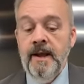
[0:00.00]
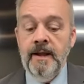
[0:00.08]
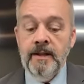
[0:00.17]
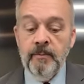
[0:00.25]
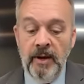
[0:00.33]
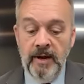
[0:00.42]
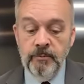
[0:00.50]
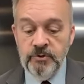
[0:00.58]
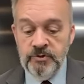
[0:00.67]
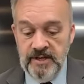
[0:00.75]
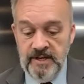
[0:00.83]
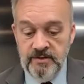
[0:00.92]
And the Bible
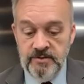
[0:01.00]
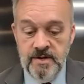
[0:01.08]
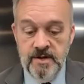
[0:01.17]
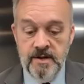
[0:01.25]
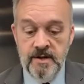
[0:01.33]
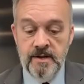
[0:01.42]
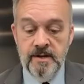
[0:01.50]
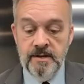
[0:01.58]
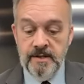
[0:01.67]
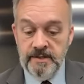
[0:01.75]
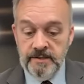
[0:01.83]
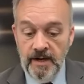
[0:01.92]
says
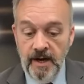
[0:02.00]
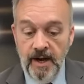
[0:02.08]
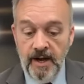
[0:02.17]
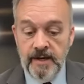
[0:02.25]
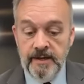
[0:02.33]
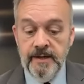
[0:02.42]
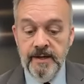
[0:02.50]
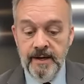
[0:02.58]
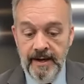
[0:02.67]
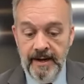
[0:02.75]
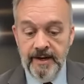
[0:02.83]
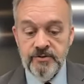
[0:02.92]
that God
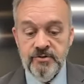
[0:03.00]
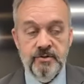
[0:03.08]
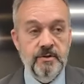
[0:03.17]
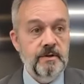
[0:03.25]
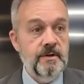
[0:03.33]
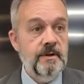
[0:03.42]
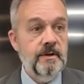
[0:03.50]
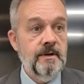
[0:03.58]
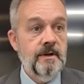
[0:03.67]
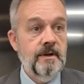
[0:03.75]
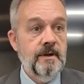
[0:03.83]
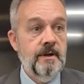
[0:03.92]
answered
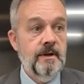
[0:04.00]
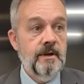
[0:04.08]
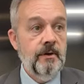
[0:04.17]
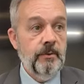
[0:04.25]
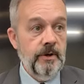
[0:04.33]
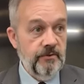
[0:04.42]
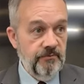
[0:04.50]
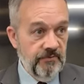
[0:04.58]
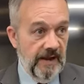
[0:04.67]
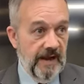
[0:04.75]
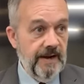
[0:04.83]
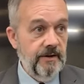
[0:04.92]
with
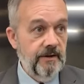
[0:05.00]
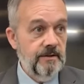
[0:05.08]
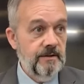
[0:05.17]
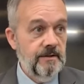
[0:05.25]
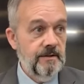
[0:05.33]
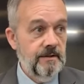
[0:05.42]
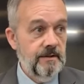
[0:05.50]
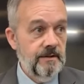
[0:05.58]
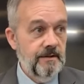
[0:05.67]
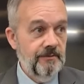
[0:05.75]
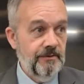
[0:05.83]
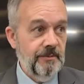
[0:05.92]
fire
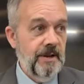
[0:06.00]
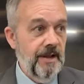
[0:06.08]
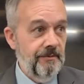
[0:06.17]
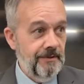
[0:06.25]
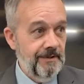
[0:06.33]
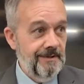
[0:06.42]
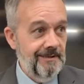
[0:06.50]
from heaven.